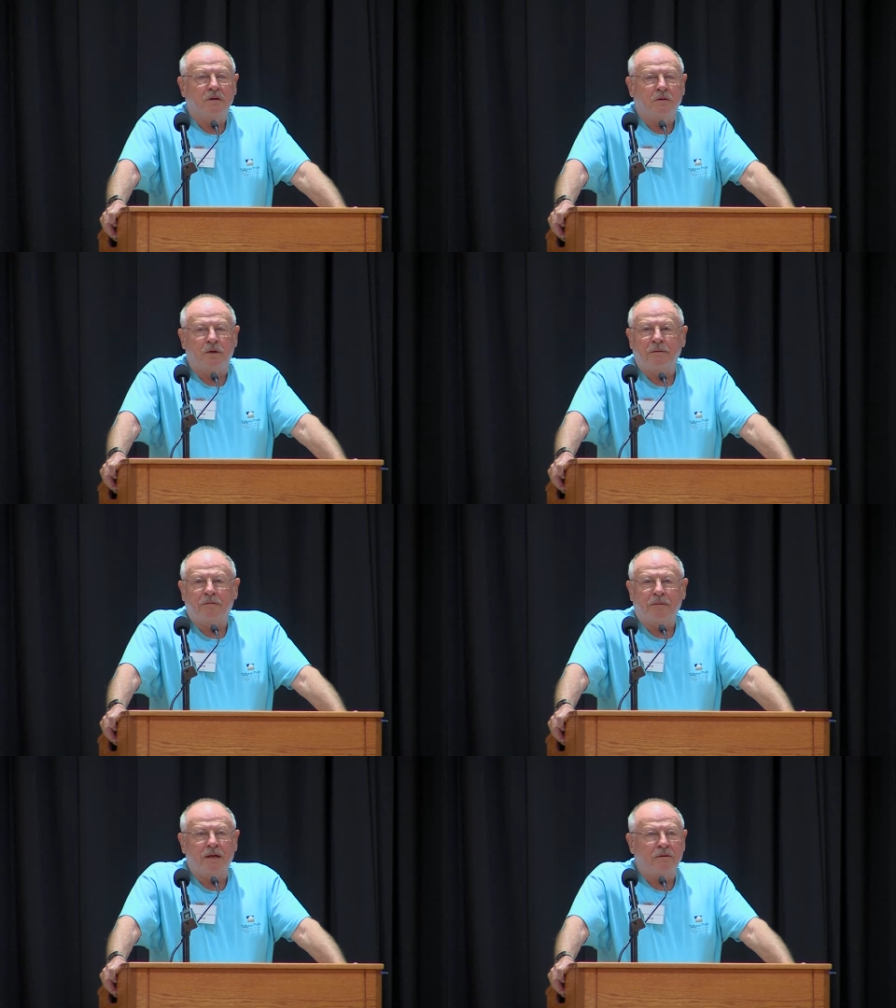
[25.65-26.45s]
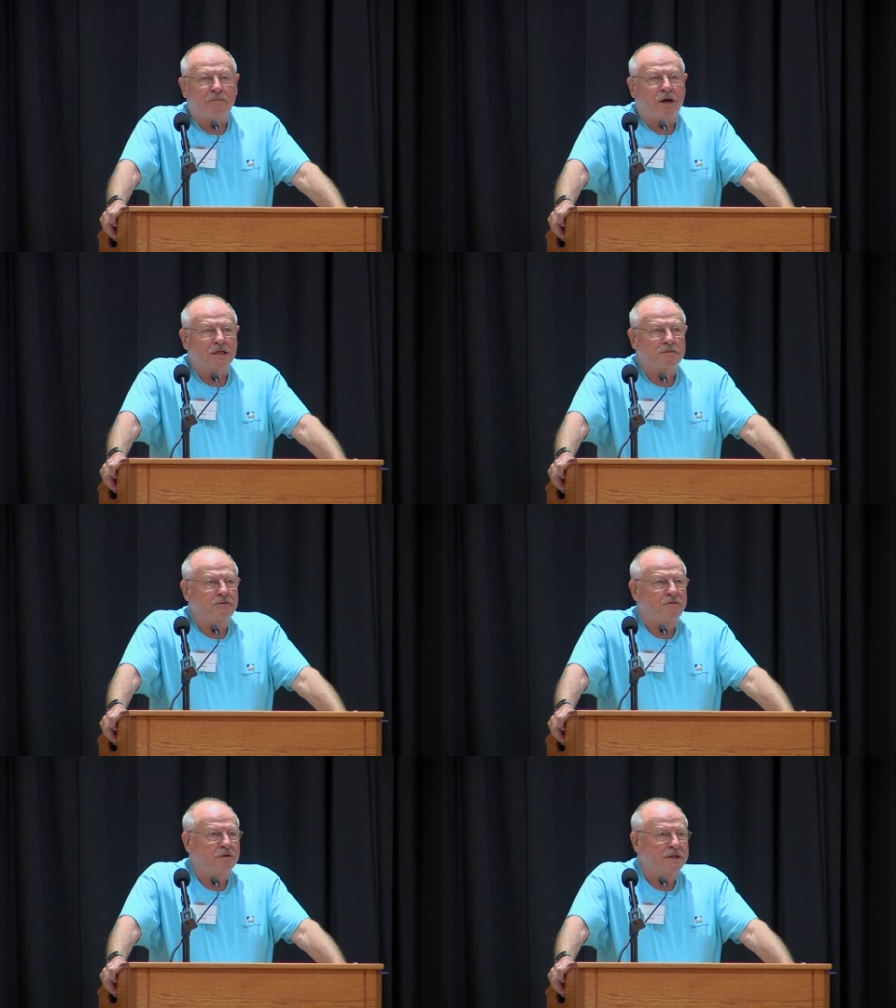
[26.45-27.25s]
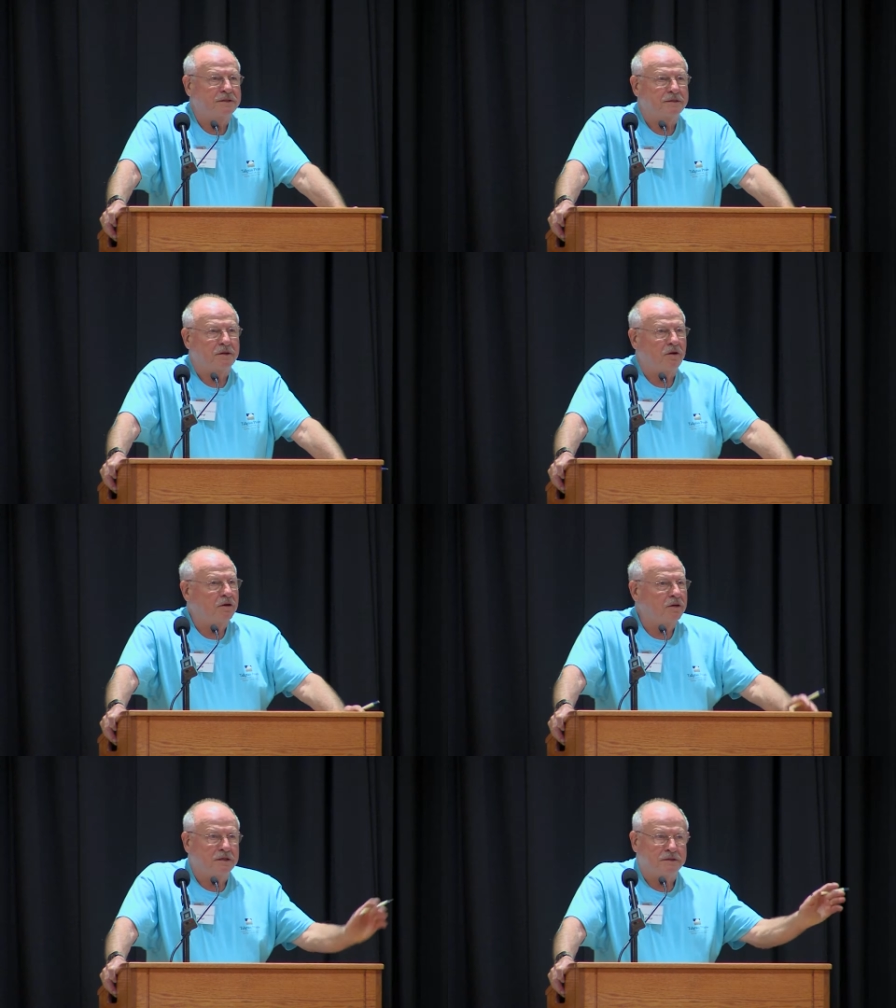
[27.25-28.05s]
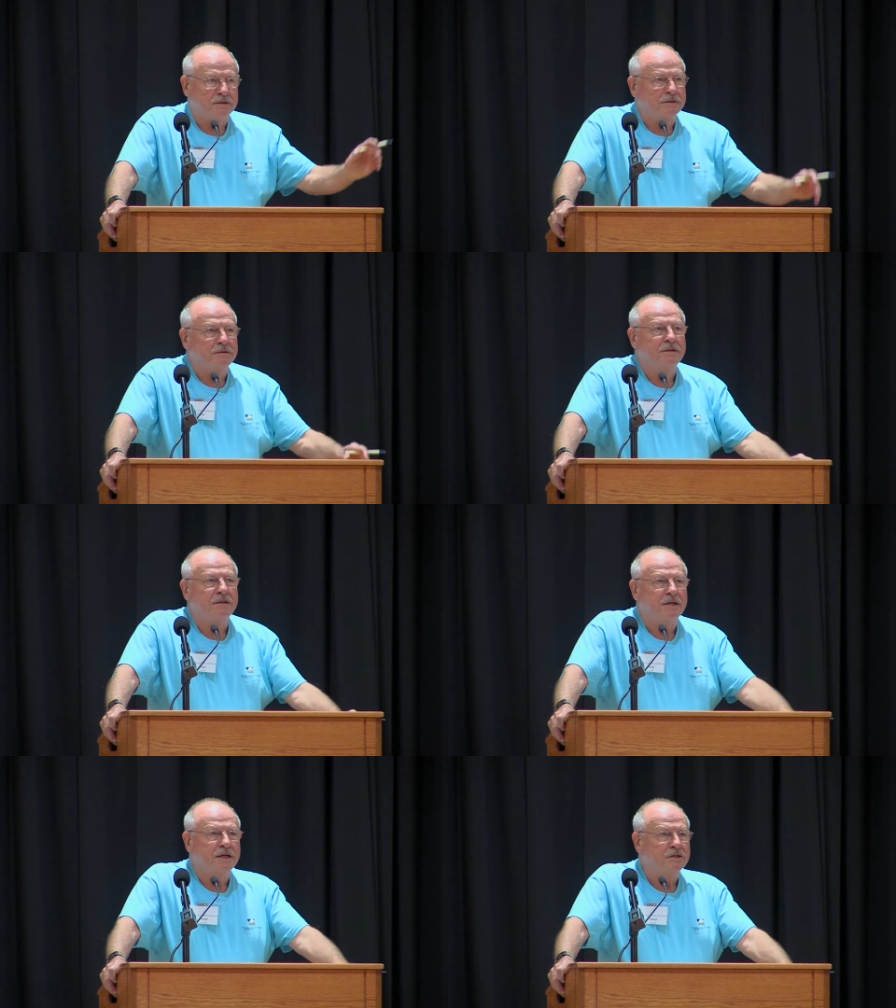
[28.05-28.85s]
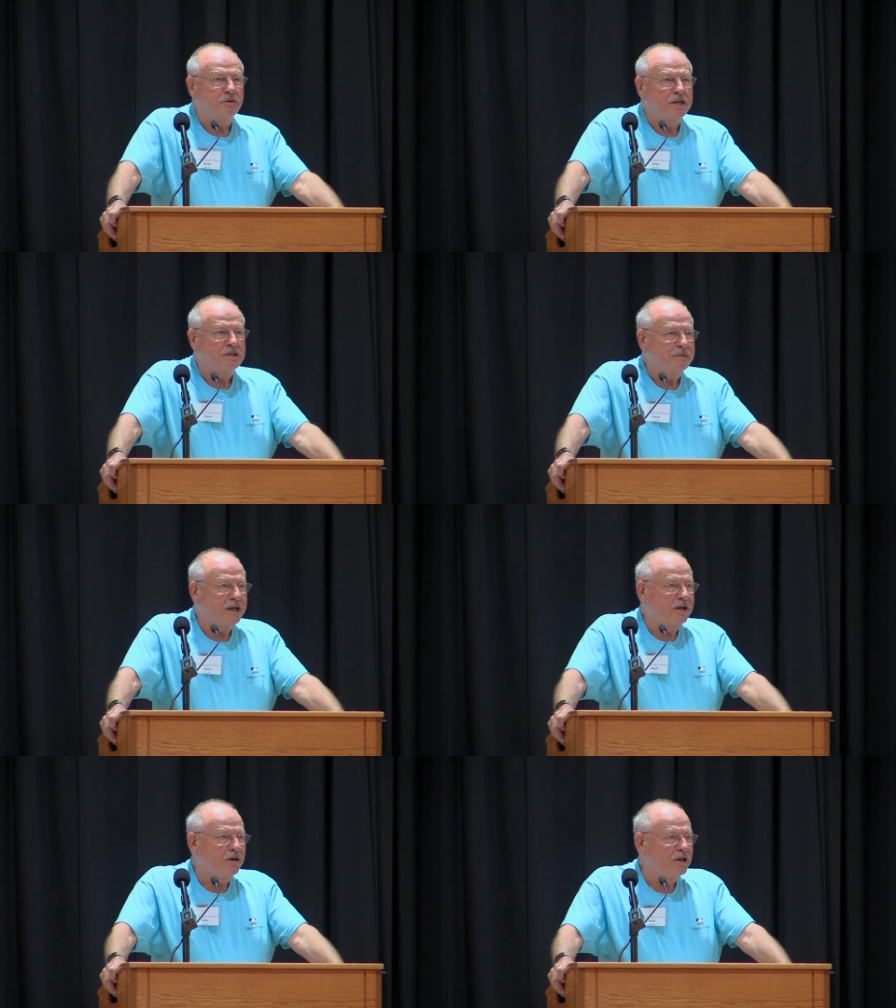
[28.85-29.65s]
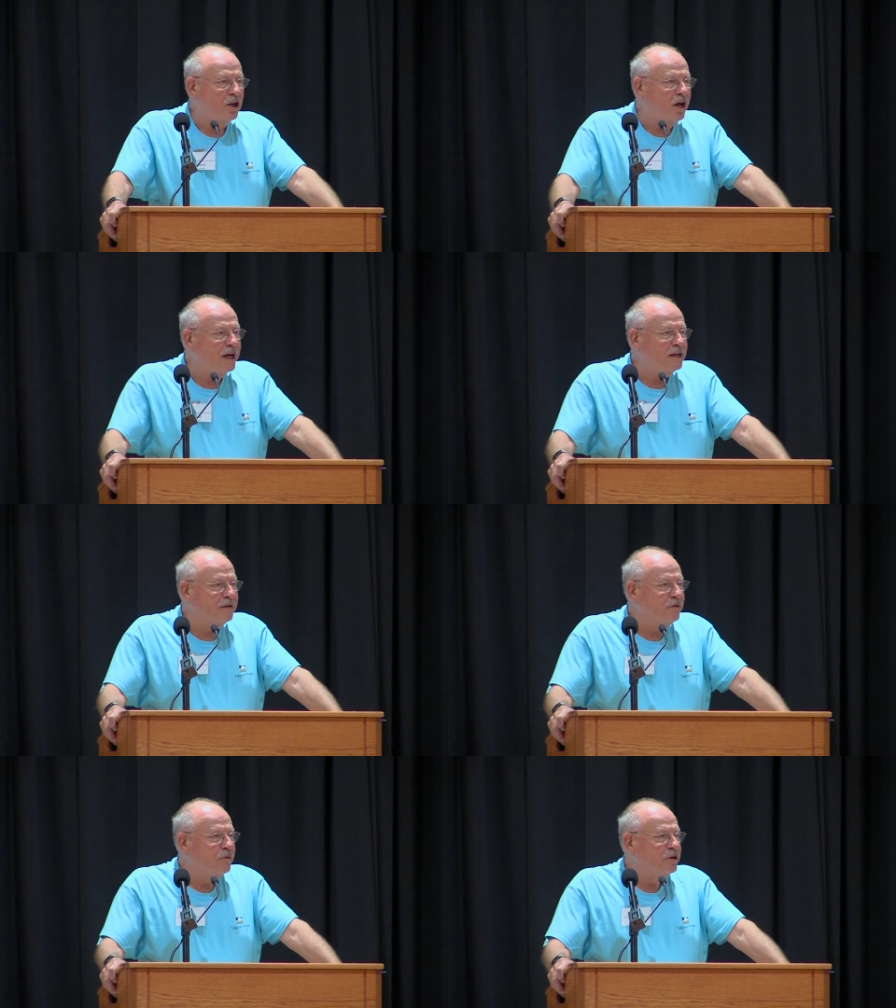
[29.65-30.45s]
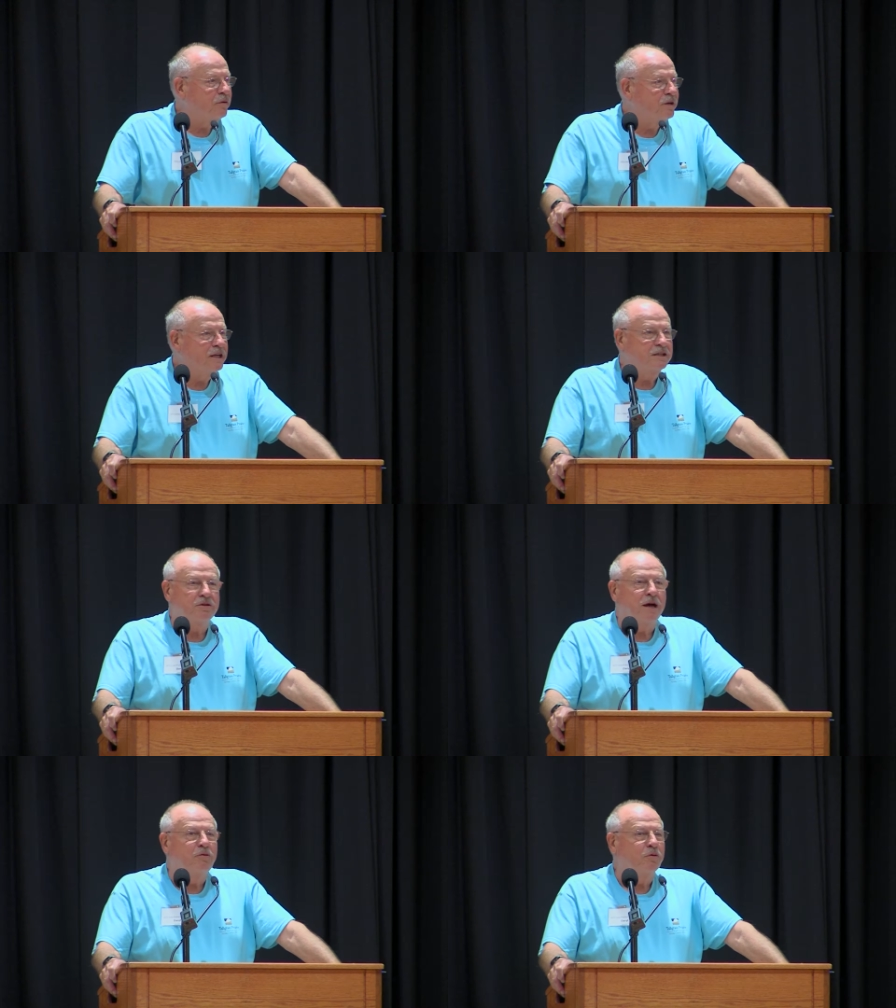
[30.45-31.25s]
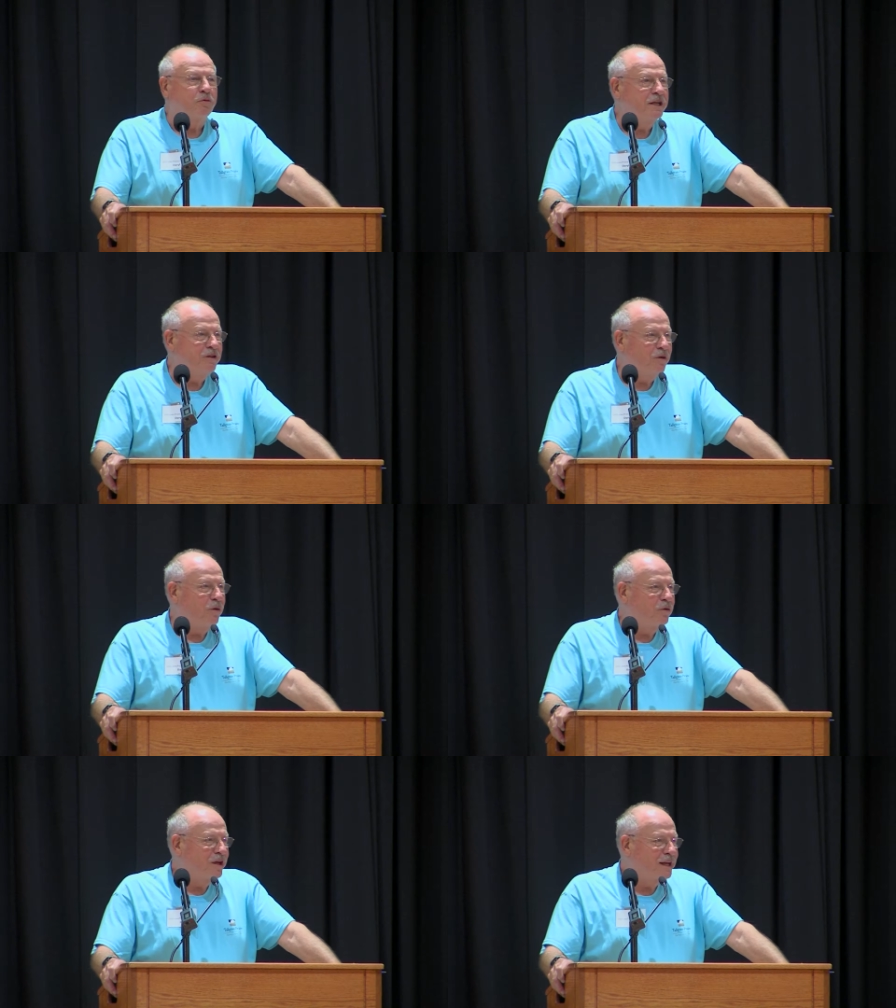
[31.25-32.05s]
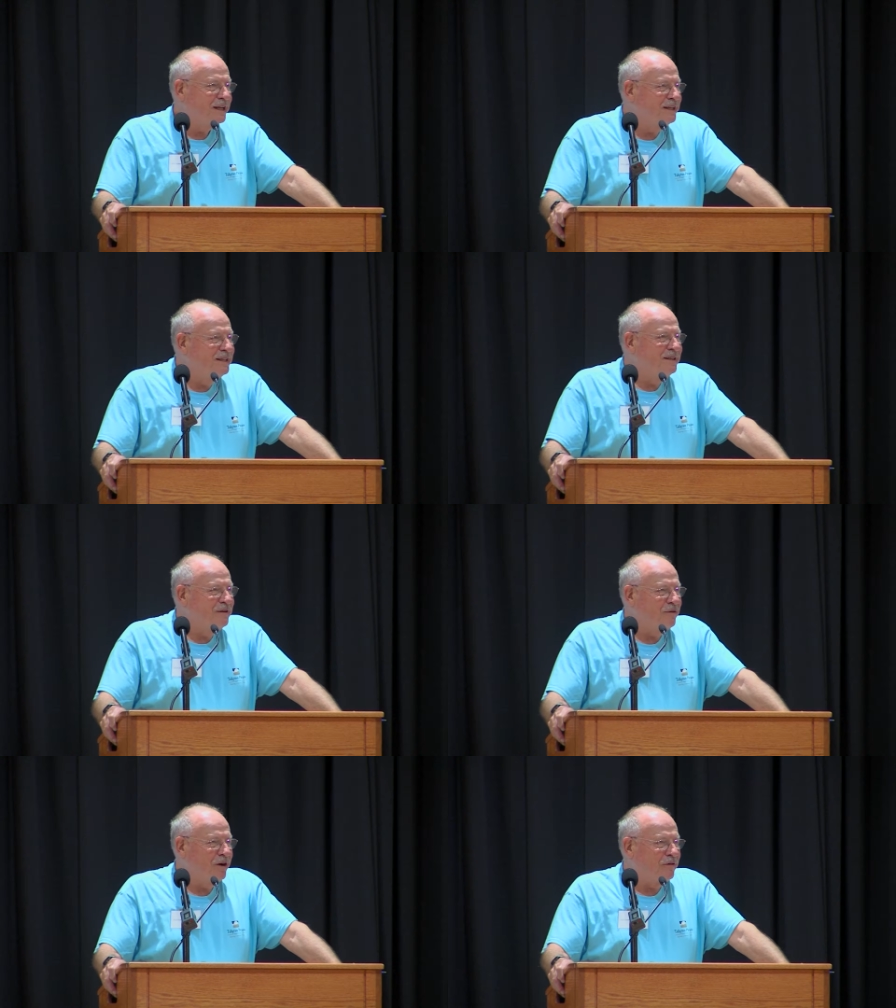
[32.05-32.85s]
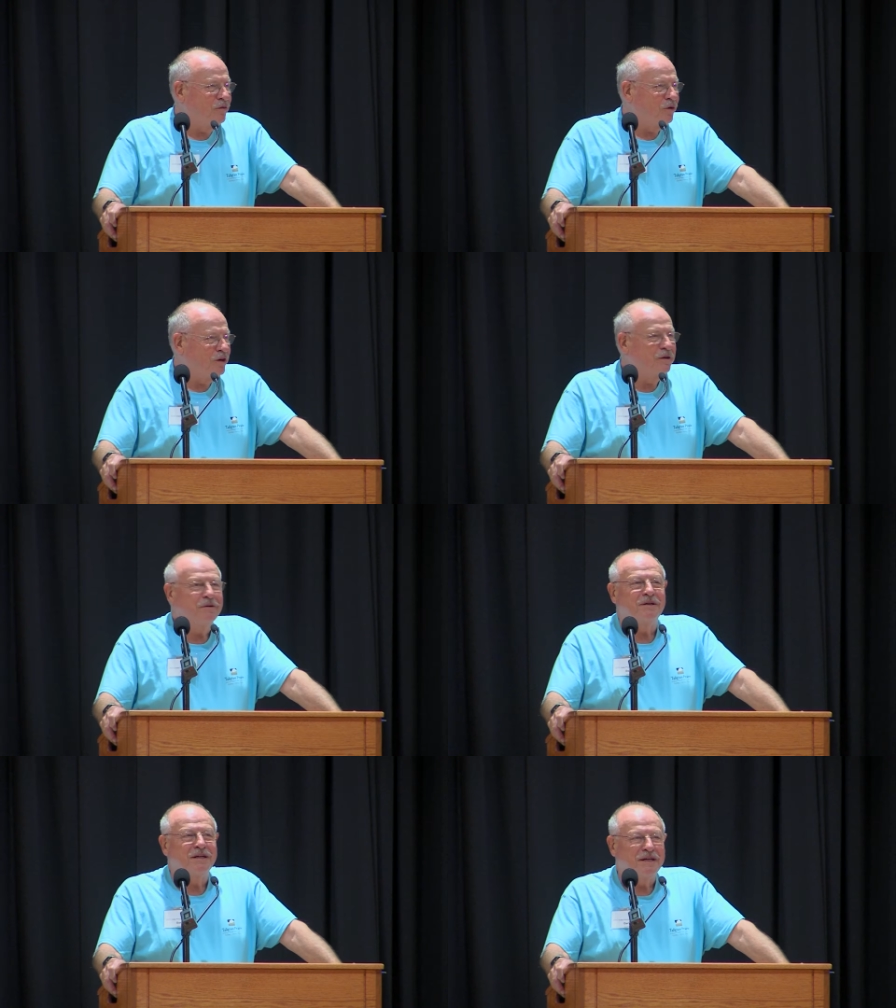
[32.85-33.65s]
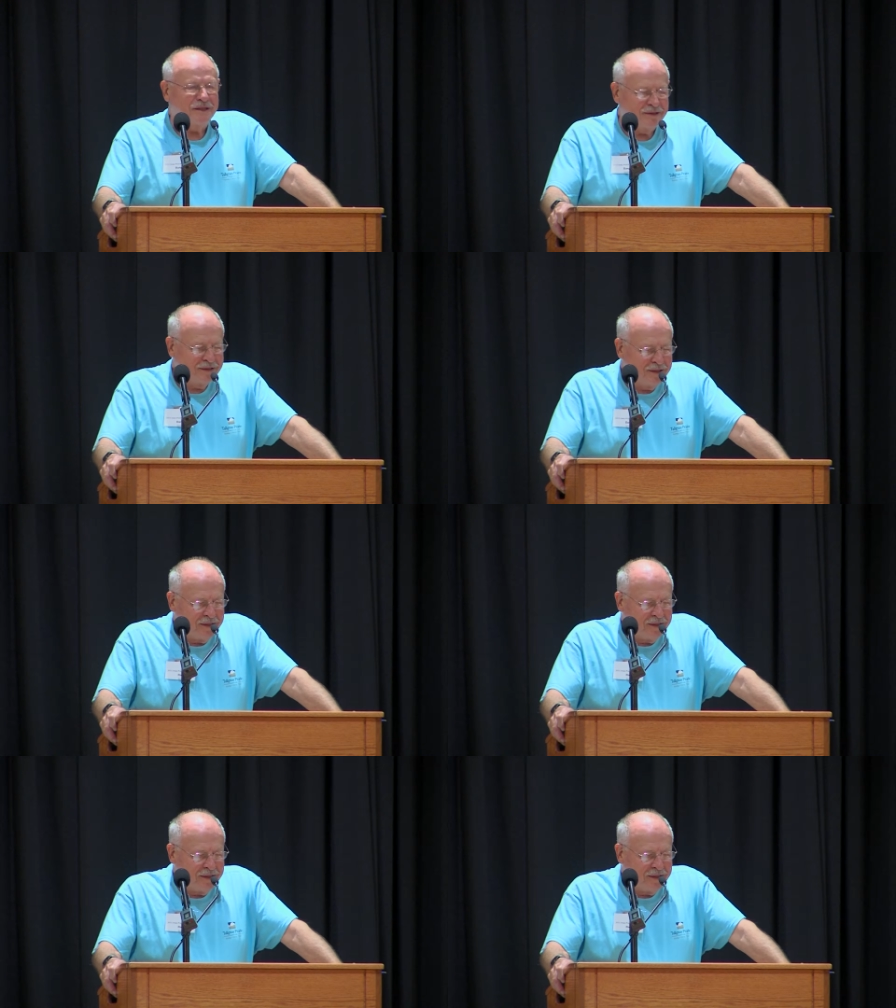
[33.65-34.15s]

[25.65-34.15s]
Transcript: We made it possible for you to log on to his resume online if you wanted to read it, so I won't read the whole thing for you.